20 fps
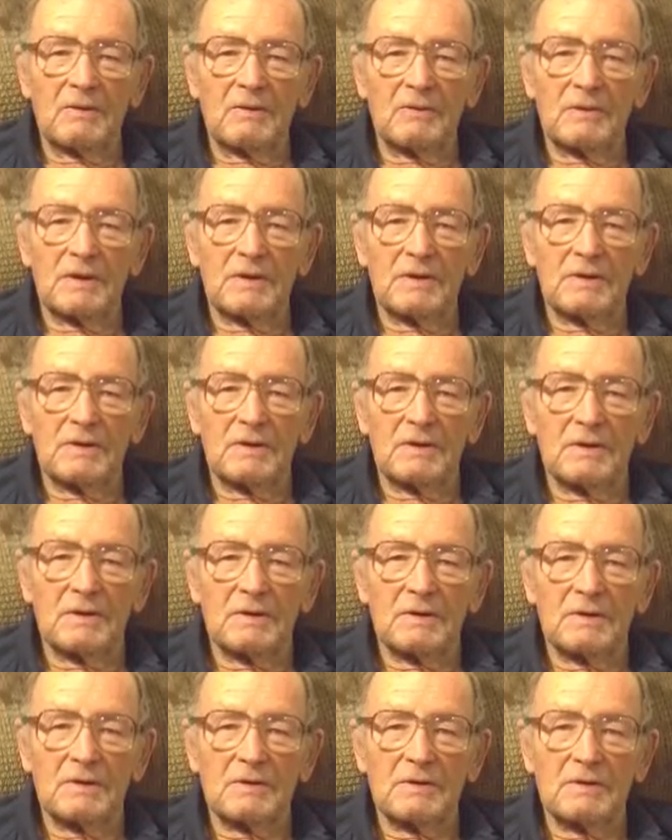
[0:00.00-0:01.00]
we'd
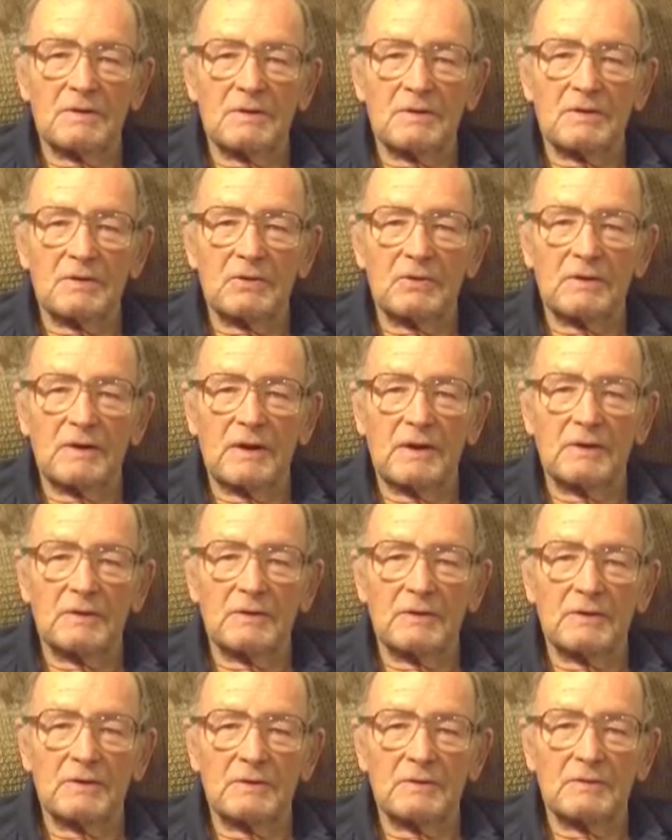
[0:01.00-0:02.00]
go down
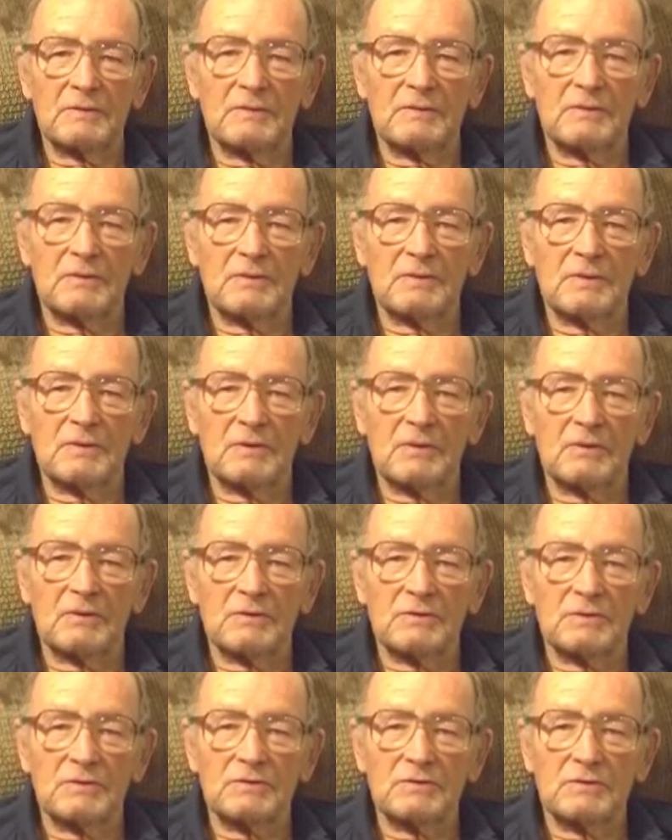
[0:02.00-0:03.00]
there
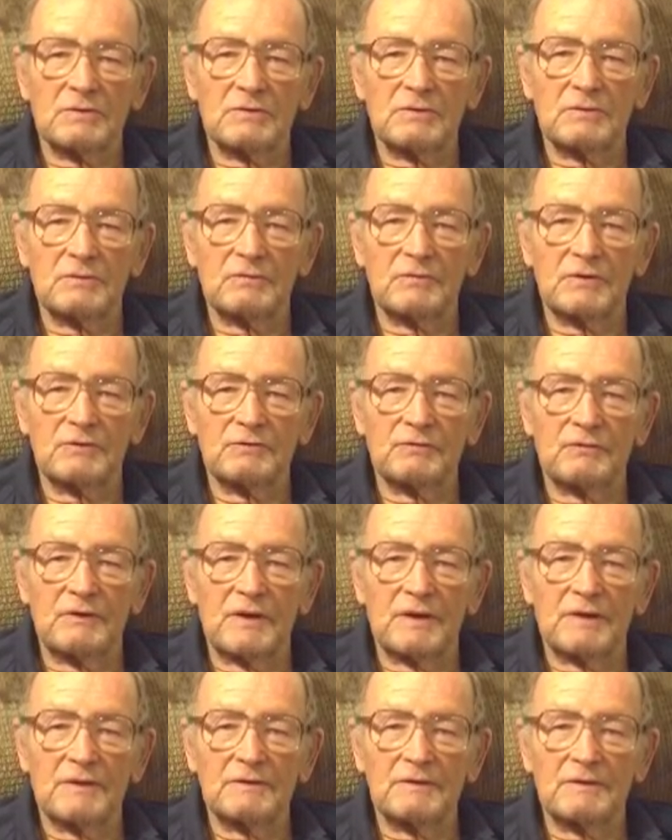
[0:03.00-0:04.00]
just as
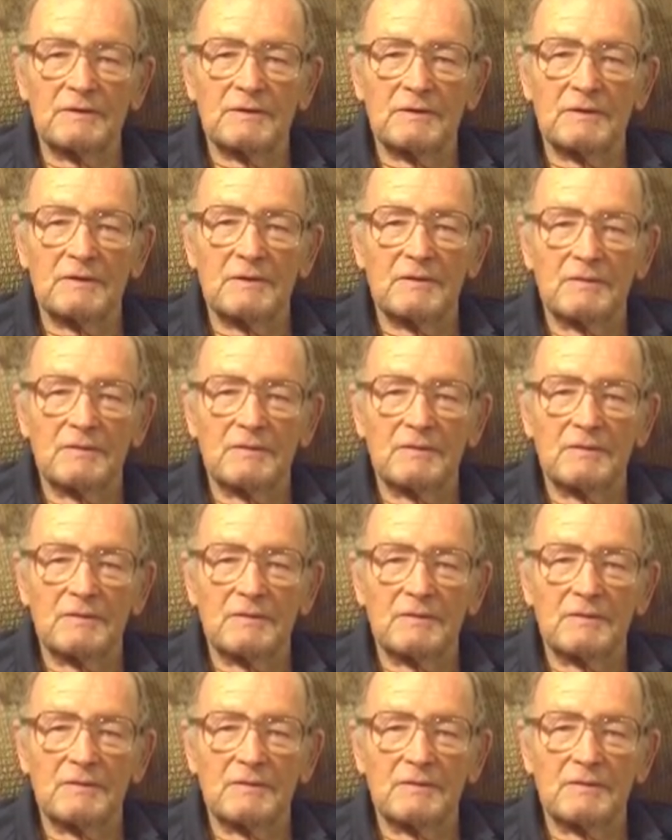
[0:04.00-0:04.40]
friends. And